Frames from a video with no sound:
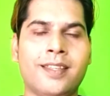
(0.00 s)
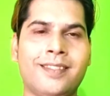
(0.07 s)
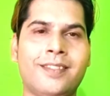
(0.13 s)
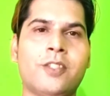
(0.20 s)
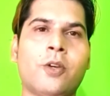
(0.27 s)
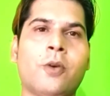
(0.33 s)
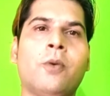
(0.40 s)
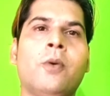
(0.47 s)

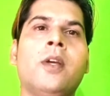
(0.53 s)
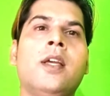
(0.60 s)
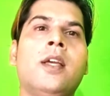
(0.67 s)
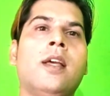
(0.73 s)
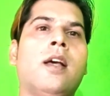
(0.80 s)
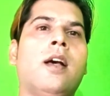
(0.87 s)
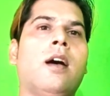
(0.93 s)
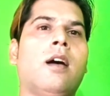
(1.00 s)
So
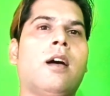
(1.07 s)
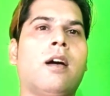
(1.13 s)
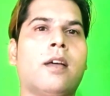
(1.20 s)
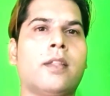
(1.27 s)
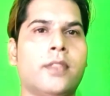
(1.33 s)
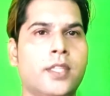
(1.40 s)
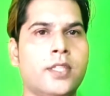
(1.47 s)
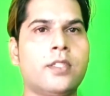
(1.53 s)

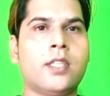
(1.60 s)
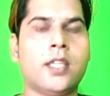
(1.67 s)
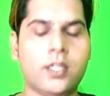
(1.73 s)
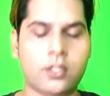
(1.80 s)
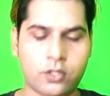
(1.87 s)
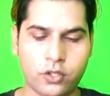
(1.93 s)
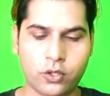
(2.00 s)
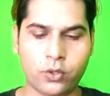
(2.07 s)
these
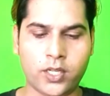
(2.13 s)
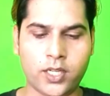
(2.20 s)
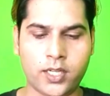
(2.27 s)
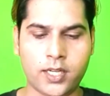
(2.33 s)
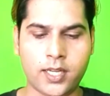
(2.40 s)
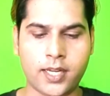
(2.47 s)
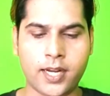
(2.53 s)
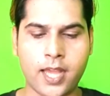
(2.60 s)
things you
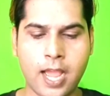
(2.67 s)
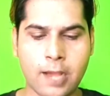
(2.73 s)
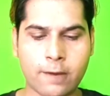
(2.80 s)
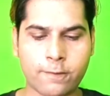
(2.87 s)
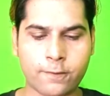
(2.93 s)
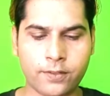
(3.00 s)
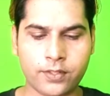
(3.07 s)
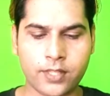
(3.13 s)
need, and
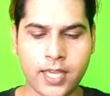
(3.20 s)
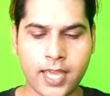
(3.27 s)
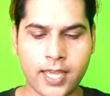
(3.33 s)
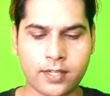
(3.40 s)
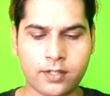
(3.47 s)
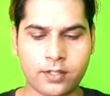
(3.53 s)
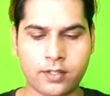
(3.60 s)
after that